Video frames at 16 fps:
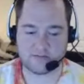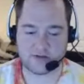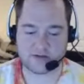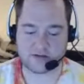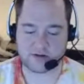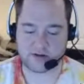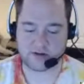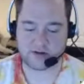
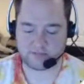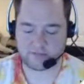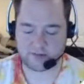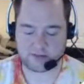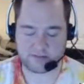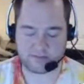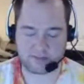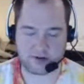Is there any
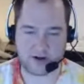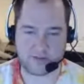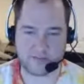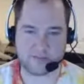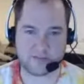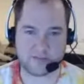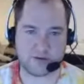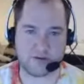
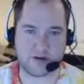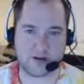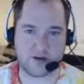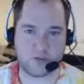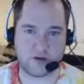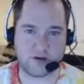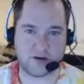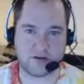problem doing
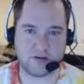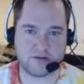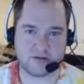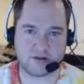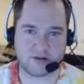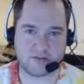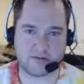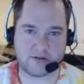it in
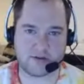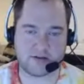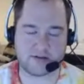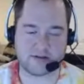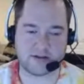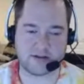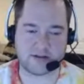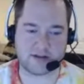Windows?
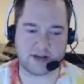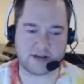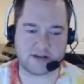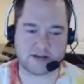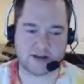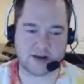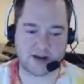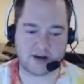Since
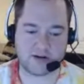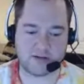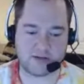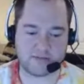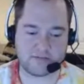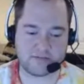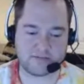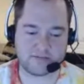that's kind of
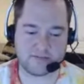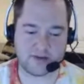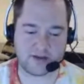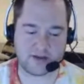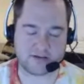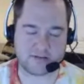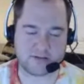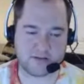
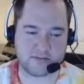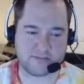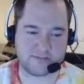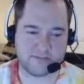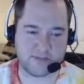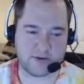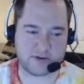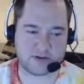what
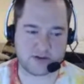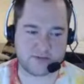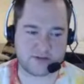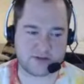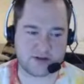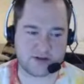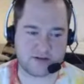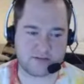most
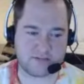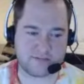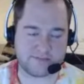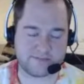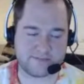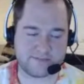of us all